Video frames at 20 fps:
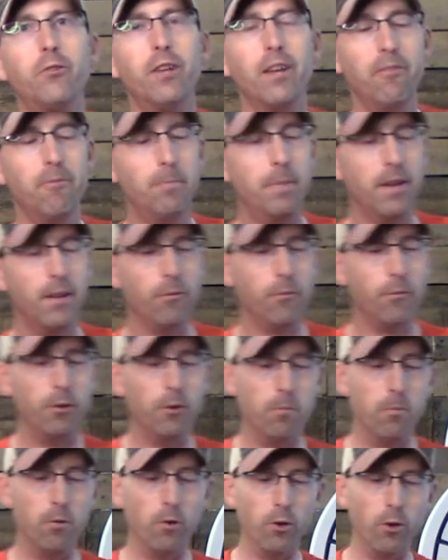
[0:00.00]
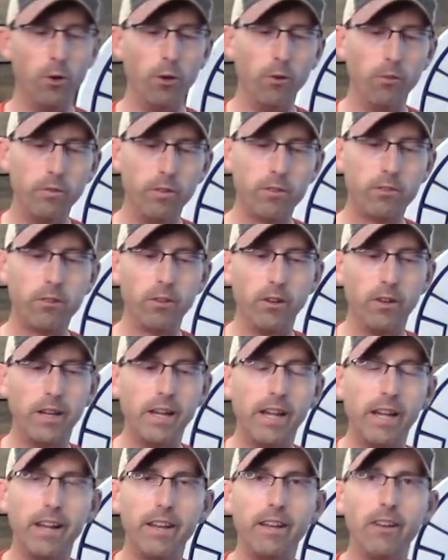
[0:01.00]
have been removed, let's go
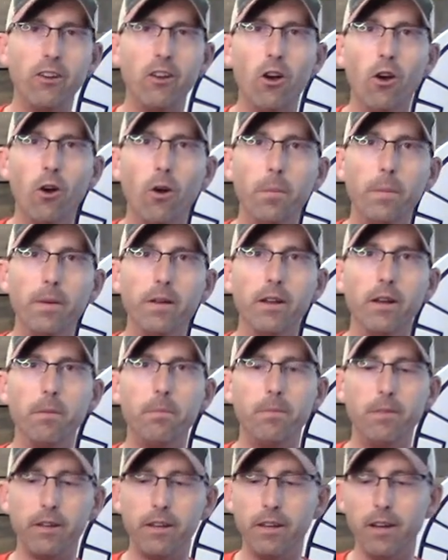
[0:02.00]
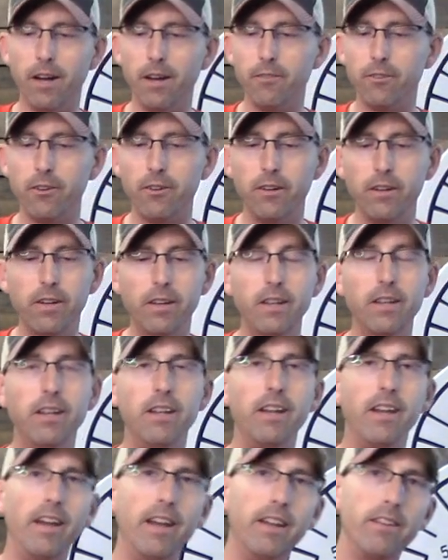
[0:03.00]
ahead and open up the cover
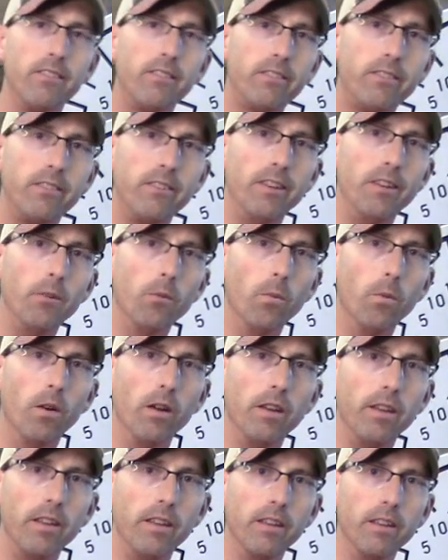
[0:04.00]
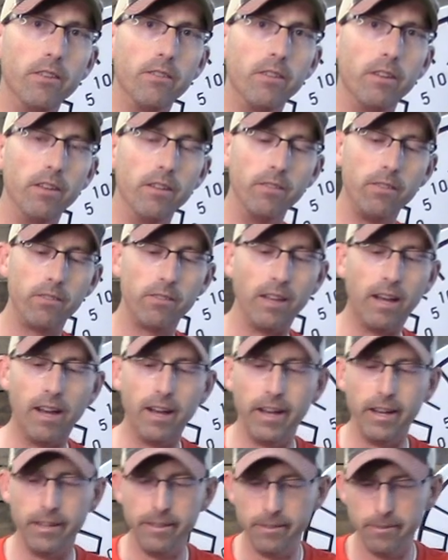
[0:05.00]
and see what is
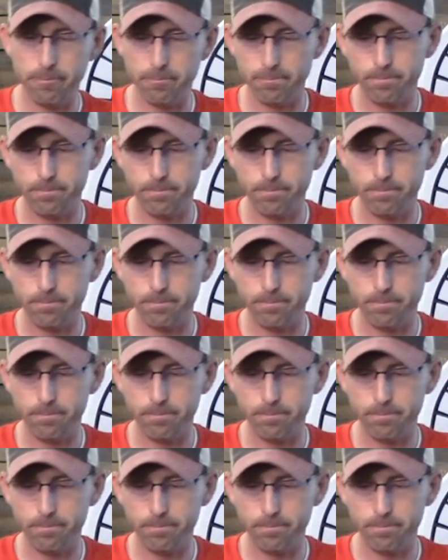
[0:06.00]
inside.